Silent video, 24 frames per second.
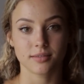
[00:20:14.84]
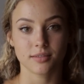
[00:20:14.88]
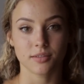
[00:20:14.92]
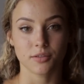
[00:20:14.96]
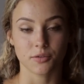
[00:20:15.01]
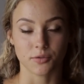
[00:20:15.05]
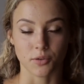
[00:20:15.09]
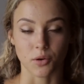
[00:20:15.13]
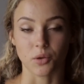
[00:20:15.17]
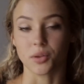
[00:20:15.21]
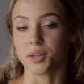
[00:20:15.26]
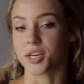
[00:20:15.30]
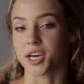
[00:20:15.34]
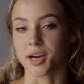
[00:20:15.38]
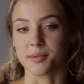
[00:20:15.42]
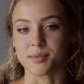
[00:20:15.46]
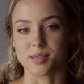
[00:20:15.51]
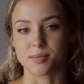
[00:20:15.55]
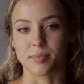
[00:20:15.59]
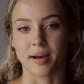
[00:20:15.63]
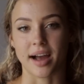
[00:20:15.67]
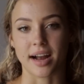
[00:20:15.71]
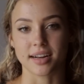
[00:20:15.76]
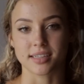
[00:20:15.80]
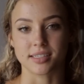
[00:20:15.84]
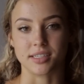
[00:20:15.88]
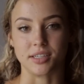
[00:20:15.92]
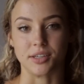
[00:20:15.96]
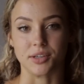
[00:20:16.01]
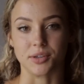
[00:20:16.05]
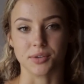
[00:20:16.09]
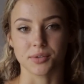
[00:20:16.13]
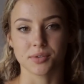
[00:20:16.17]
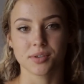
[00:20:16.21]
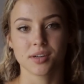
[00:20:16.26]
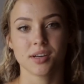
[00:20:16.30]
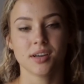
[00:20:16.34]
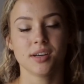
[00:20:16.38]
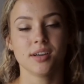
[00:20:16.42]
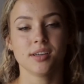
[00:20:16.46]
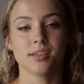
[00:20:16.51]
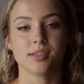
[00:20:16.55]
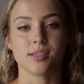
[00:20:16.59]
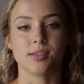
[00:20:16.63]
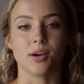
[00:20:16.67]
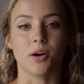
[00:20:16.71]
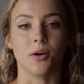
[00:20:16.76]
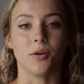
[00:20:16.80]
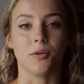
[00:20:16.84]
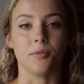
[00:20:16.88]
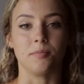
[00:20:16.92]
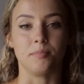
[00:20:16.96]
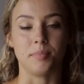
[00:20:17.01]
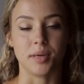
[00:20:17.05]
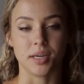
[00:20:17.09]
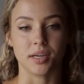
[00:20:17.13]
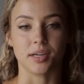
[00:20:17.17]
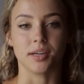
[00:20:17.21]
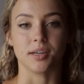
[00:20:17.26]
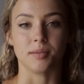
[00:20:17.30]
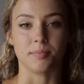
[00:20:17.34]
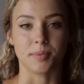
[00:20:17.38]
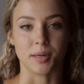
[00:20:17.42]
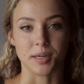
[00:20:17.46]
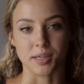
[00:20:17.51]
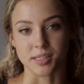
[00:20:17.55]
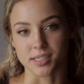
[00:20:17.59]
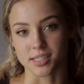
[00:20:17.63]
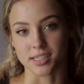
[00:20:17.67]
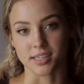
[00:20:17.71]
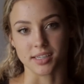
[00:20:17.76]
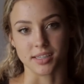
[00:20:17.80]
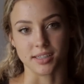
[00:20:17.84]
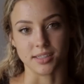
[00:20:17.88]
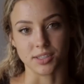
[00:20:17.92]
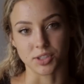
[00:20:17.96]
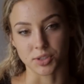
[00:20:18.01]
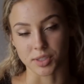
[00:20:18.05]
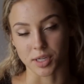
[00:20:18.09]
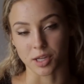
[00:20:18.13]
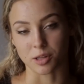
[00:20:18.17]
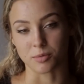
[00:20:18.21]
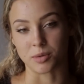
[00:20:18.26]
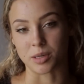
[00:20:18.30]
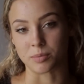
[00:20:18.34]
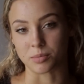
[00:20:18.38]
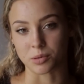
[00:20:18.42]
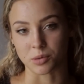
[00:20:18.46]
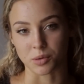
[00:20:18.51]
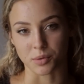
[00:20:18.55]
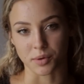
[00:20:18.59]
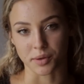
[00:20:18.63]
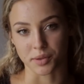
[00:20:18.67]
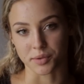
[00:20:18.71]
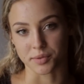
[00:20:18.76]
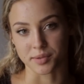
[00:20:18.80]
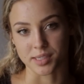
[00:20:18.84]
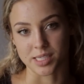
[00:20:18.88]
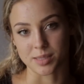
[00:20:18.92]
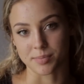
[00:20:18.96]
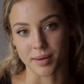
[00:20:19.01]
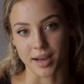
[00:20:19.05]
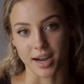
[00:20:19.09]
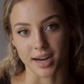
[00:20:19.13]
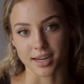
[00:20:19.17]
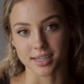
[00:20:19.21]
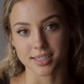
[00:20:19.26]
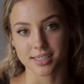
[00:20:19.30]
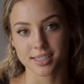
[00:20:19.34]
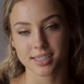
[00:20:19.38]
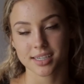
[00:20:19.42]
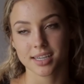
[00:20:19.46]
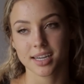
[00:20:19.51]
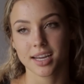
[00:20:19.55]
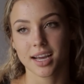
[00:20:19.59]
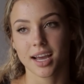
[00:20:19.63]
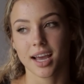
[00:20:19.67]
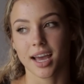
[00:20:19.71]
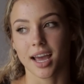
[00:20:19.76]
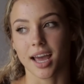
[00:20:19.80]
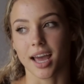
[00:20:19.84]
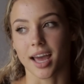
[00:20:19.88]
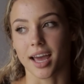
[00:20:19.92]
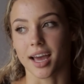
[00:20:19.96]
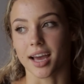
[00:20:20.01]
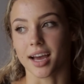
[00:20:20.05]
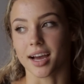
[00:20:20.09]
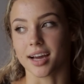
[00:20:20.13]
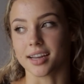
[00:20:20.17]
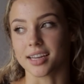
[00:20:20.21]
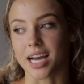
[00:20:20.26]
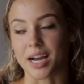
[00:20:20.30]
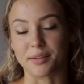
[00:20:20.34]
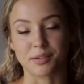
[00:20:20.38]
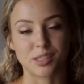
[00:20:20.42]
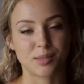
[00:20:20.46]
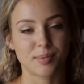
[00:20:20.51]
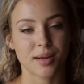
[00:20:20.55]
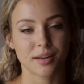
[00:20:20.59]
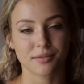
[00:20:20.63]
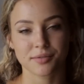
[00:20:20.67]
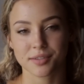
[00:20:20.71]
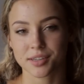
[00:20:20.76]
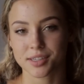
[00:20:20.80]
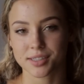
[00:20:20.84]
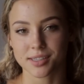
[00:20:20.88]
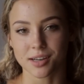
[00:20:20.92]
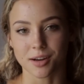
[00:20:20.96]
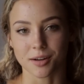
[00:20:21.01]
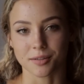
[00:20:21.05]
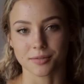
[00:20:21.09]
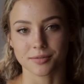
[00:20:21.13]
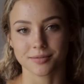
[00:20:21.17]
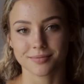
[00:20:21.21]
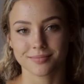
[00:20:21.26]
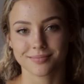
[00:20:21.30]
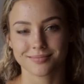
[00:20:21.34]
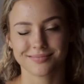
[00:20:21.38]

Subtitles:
fully comes back to you. So be a good person, treat other people with respect, and have respect for yourself.